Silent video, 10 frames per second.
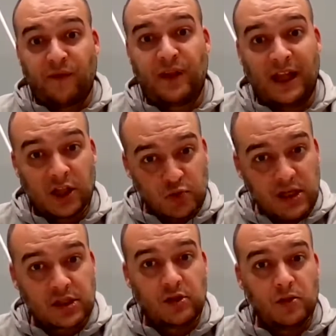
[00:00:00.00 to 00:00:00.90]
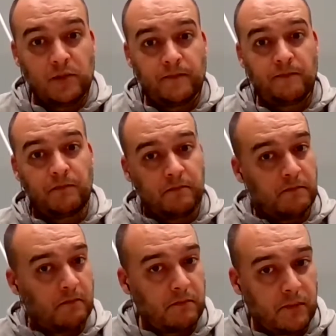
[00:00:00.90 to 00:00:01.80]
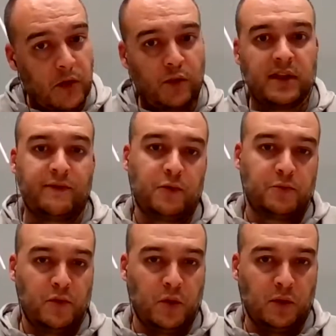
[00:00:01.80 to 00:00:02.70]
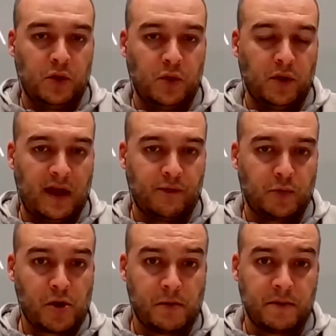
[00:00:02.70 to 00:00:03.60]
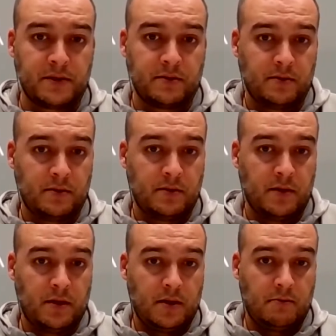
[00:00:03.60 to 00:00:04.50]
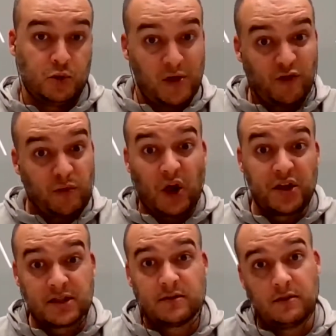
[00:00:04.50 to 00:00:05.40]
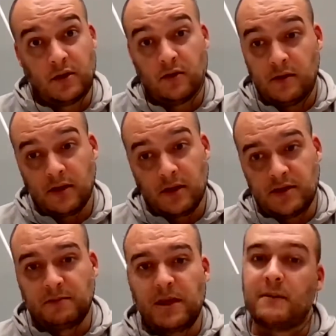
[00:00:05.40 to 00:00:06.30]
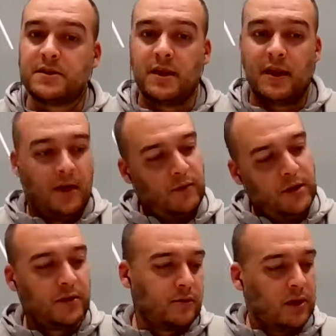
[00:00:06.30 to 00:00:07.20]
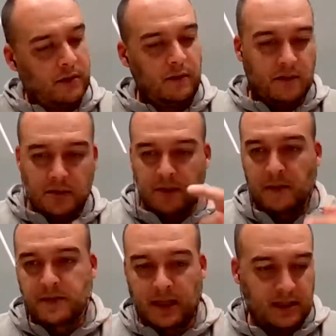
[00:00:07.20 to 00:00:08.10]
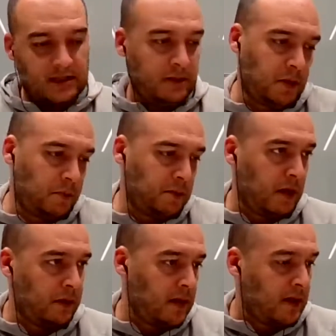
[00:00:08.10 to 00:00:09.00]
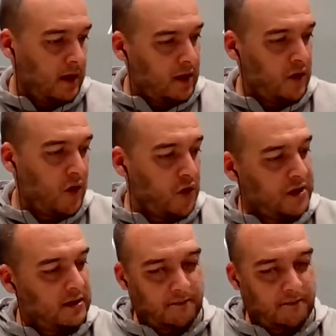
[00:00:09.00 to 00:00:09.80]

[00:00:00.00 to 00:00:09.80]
they can trust you, you will have no problems. But you have to be honest. Sometimes sometimes I can see people maybe go